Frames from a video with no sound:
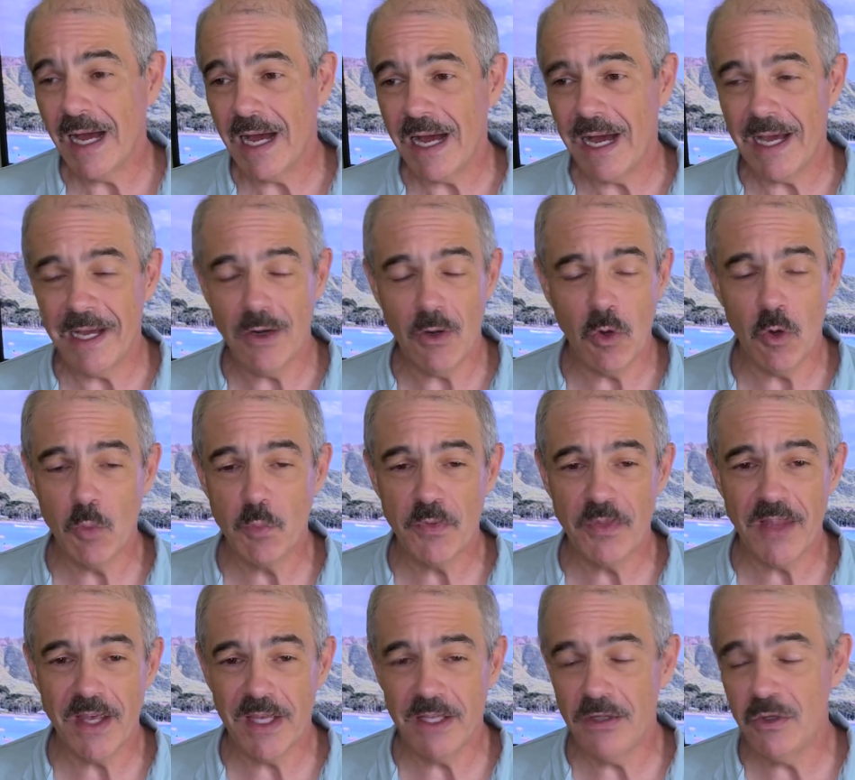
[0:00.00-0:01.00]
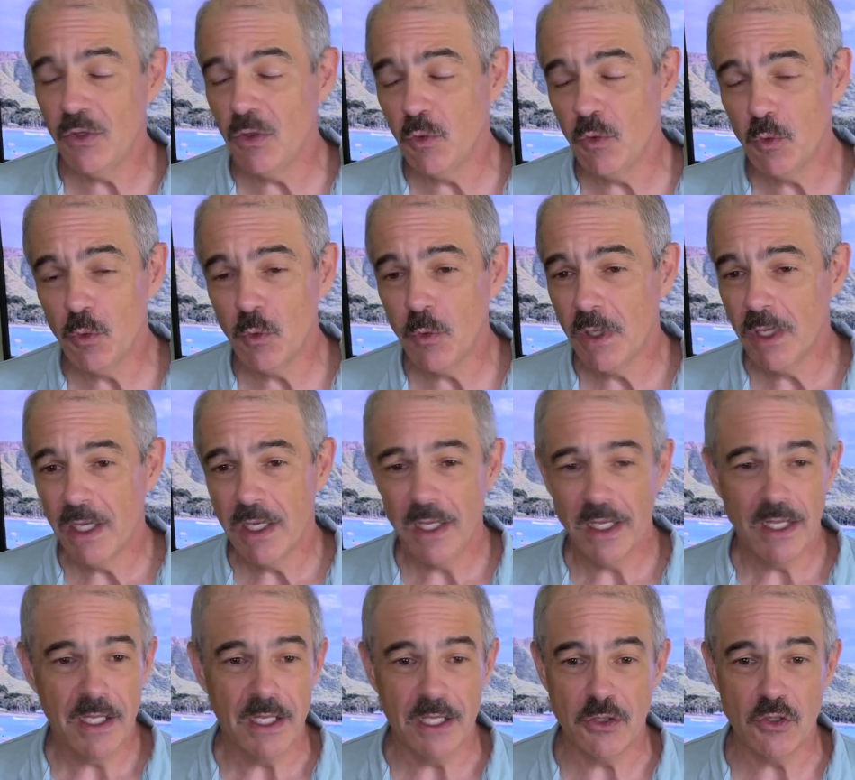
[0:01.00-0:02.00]
I hope that you
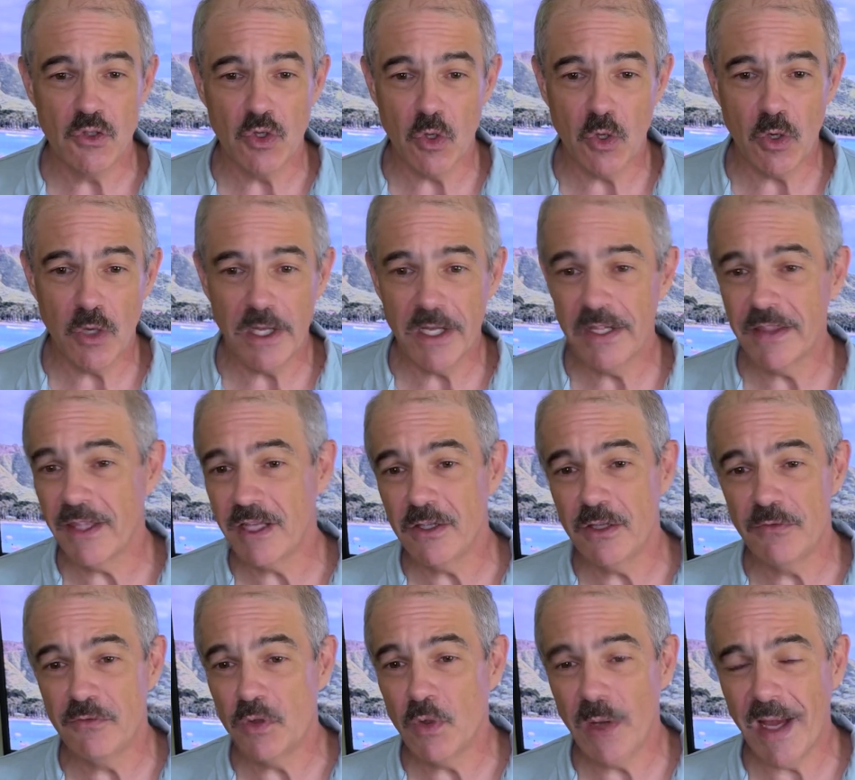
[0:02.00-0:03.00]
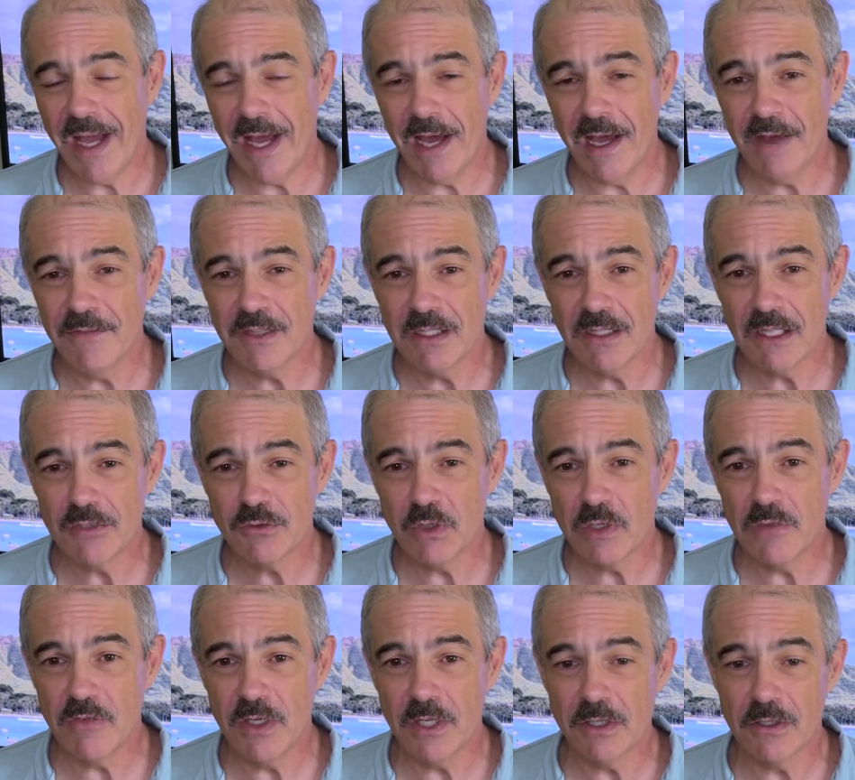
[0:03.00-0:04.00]
enjoy, that if you have an
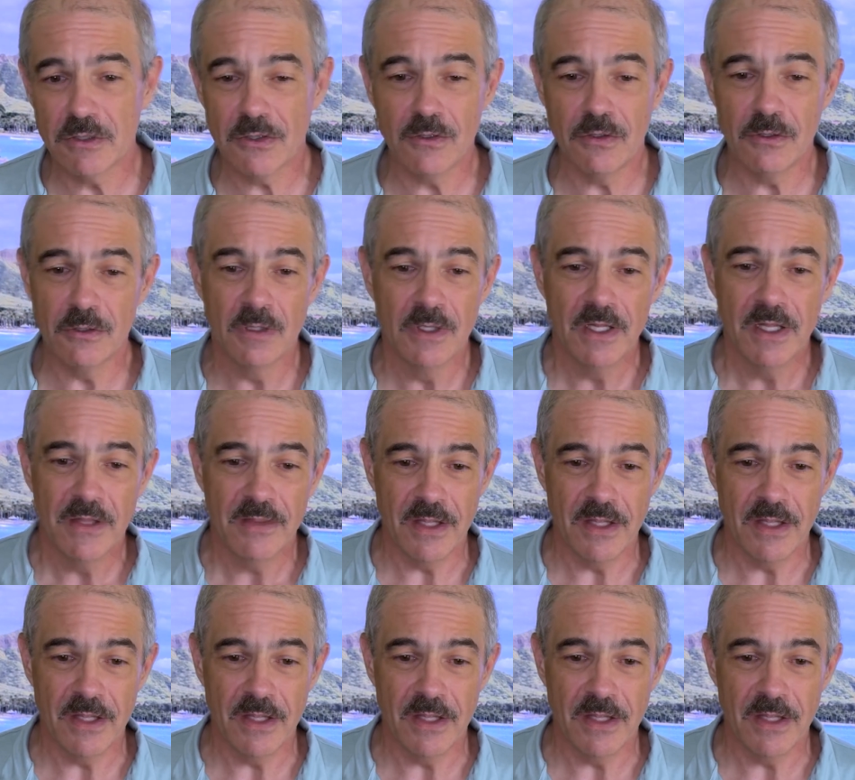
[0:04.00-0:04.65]
electric vehicle,